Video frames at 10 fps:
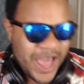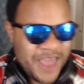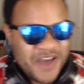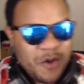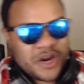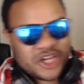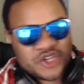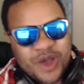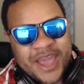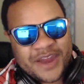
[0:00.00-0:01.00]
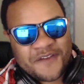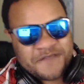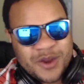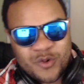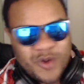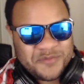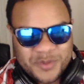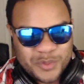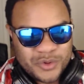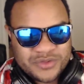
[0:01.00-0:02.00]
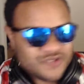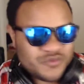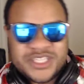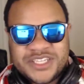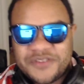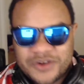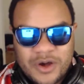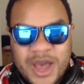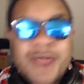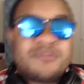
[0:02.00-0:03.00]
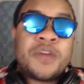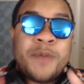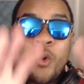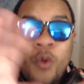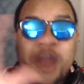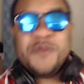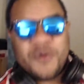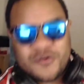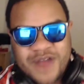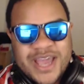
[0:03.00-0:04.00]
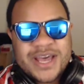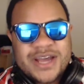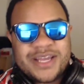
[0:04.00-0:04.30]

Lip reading: if I want to try and offend white people, that's really difficult. And I'm talking about white people, right?